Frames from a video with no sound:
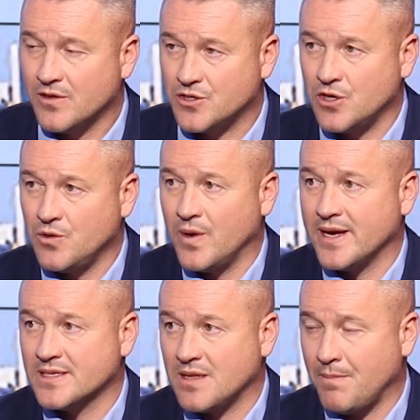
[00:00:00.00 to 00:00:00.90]
The two
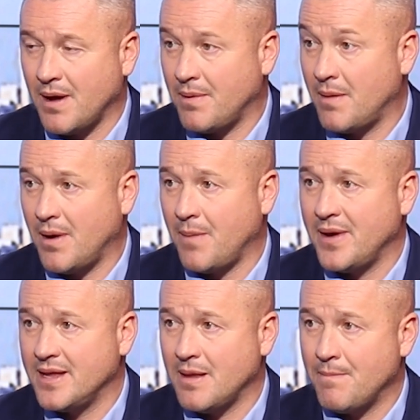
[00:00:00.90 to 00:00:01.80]
wingers, Mbappe
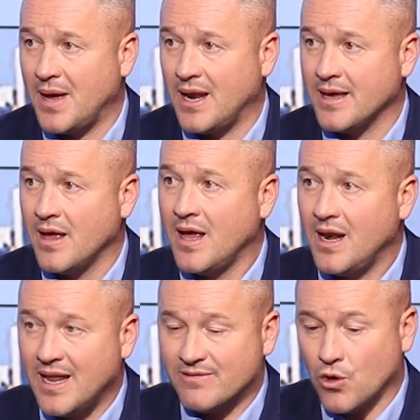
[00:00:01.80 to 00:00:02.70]
and Dembele,
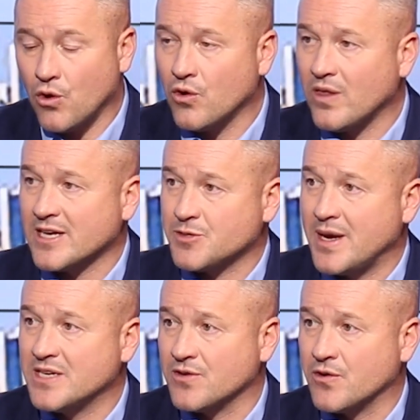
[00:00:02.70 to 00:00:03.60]
leaves all that
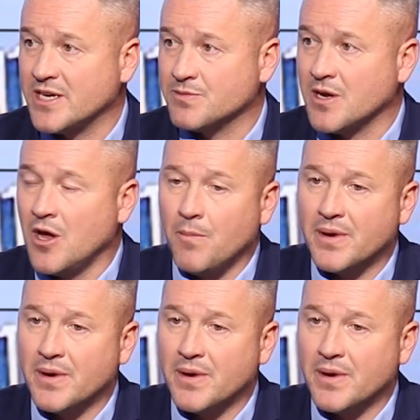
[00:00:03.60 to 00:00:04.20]
space for Griezmann.